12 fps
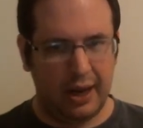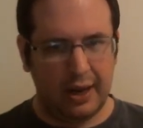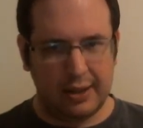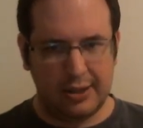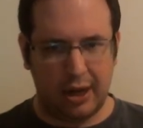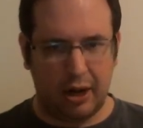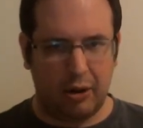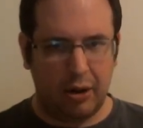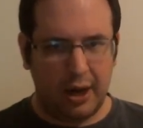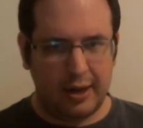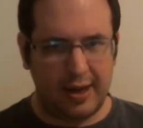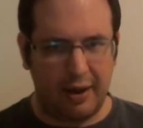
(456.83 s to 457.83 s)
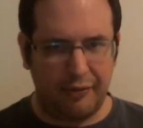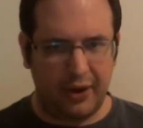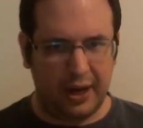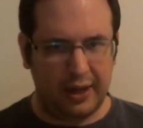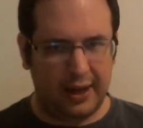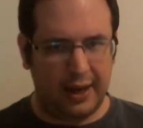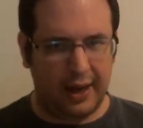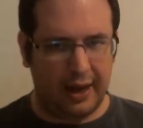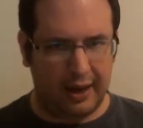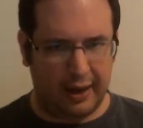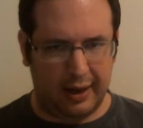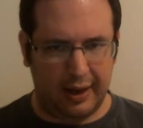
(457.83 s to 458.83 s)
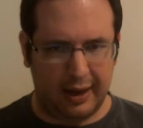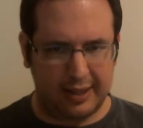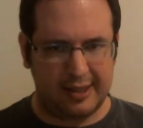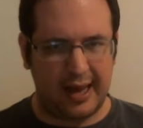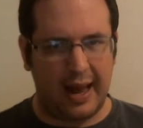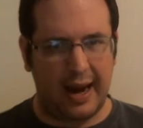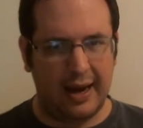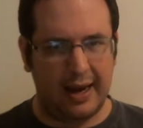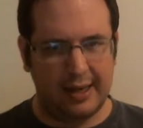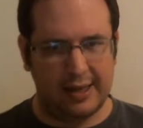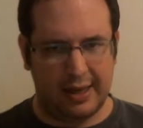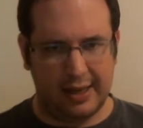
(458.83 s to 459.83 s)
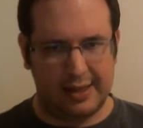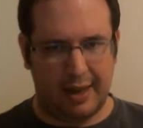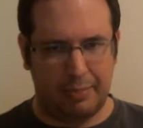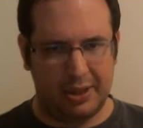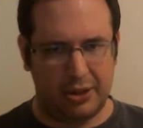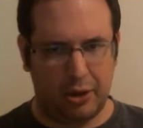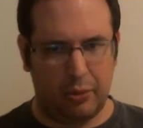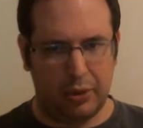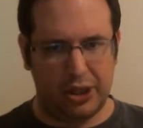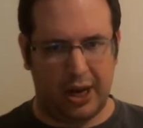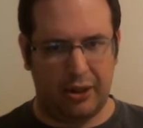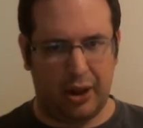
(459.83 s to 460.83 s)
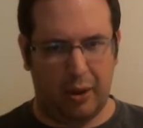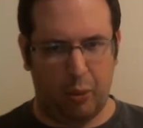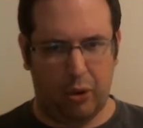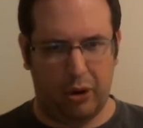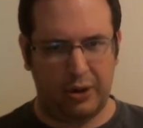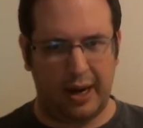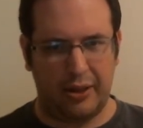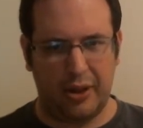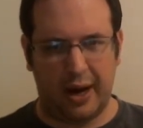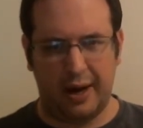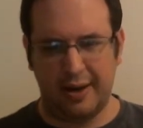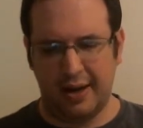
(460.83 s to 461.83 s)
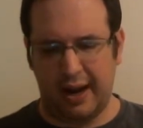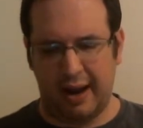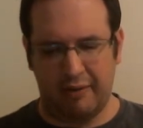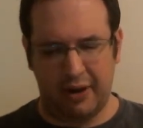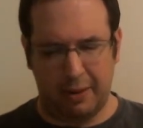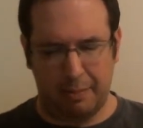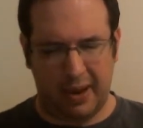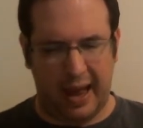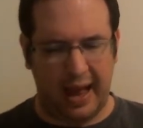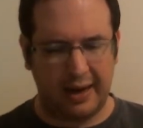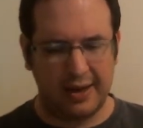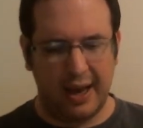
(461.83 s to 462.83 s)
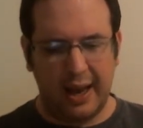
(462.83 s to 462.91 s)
So, definitely uh, a sad ending to this episode, which I thought worked. I thought it did have an impact.